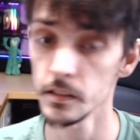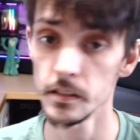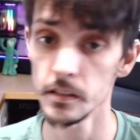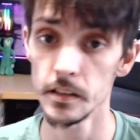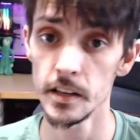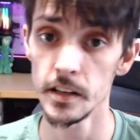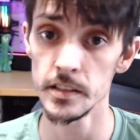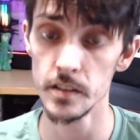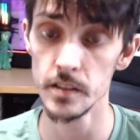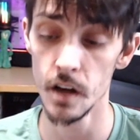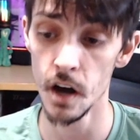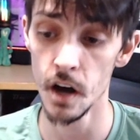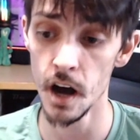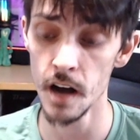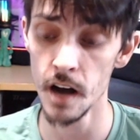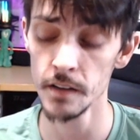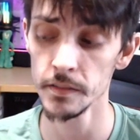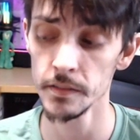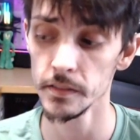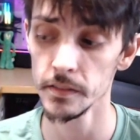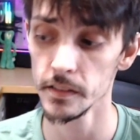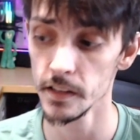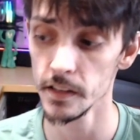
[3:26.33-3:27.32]
It's
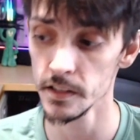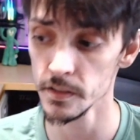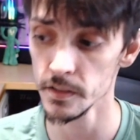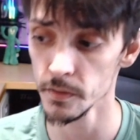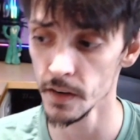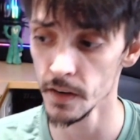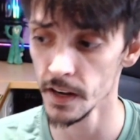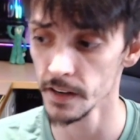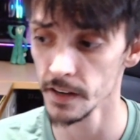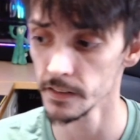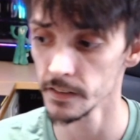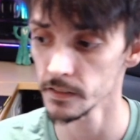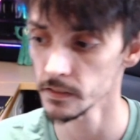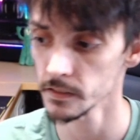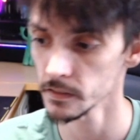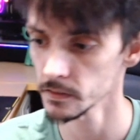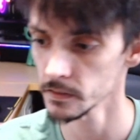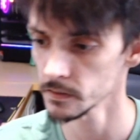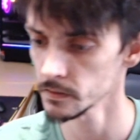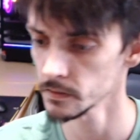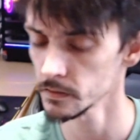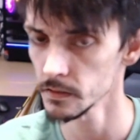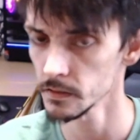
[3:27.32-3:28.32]
off, it's red.
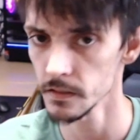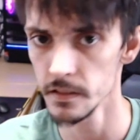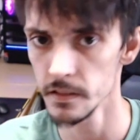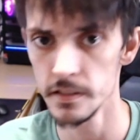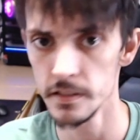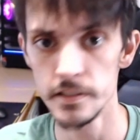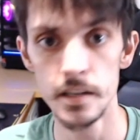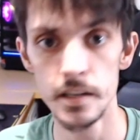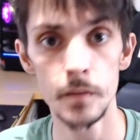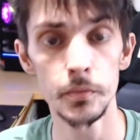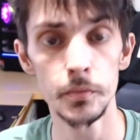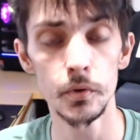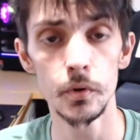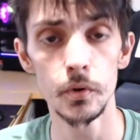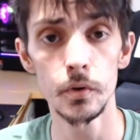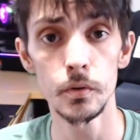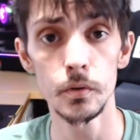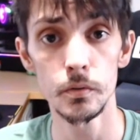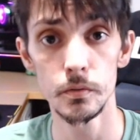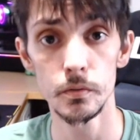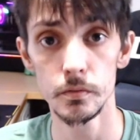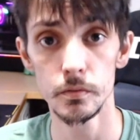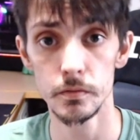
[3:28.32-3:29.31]

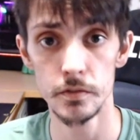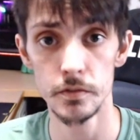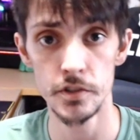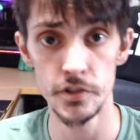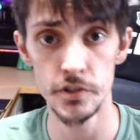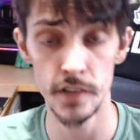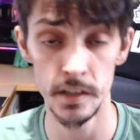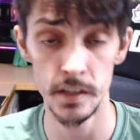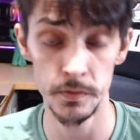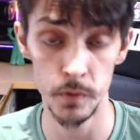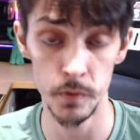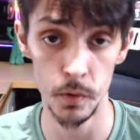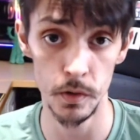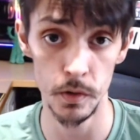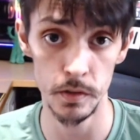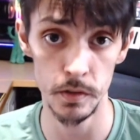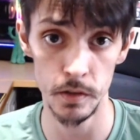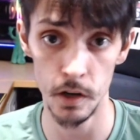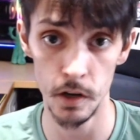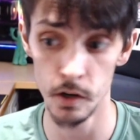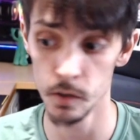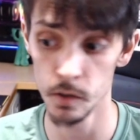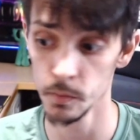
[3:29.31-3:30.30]
Simple, straightforward
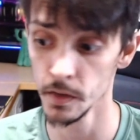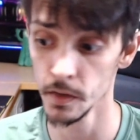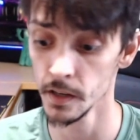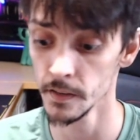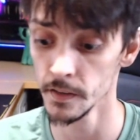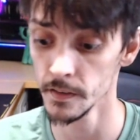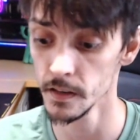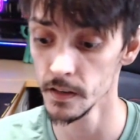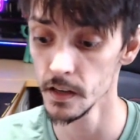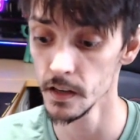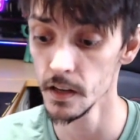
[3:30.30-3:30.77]
toggle button.